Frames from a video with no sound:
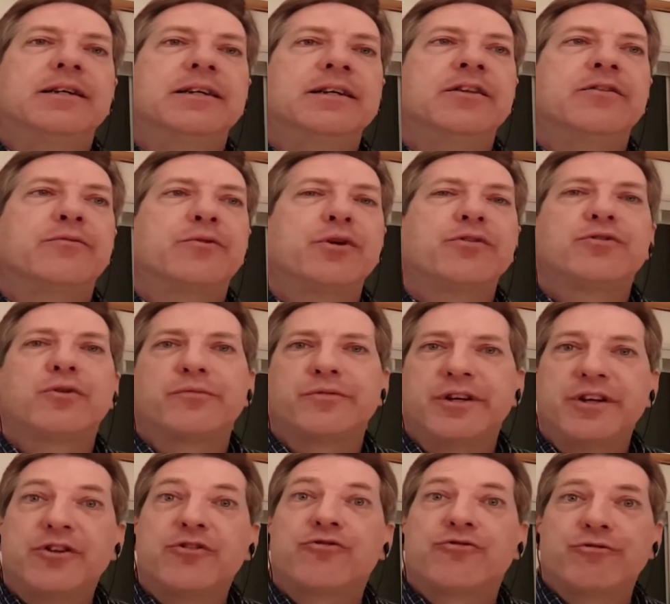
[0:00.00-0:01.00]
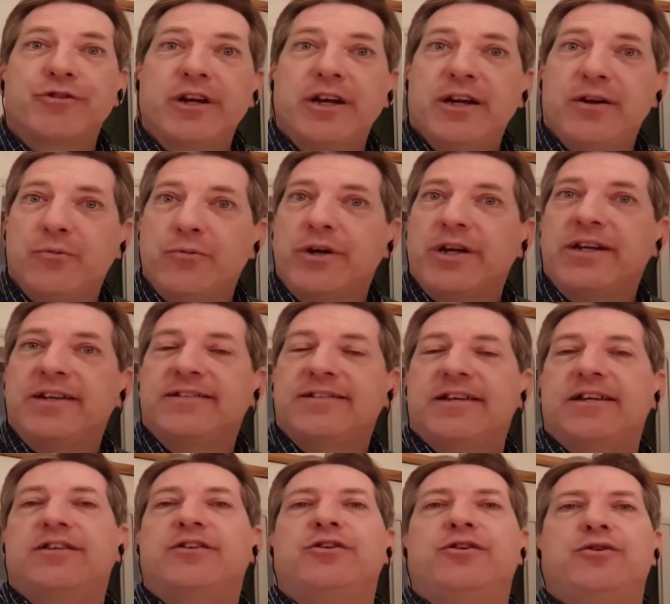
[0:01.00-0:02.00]
In the voiceover industry, we
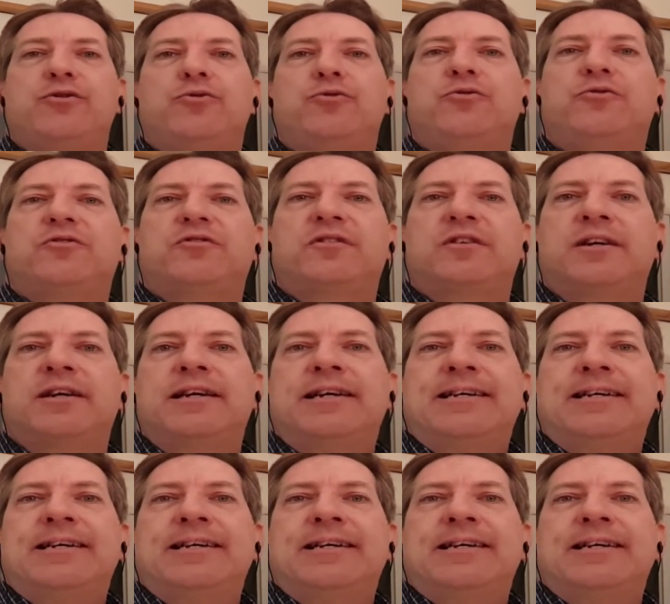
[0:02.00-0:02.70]
tend to use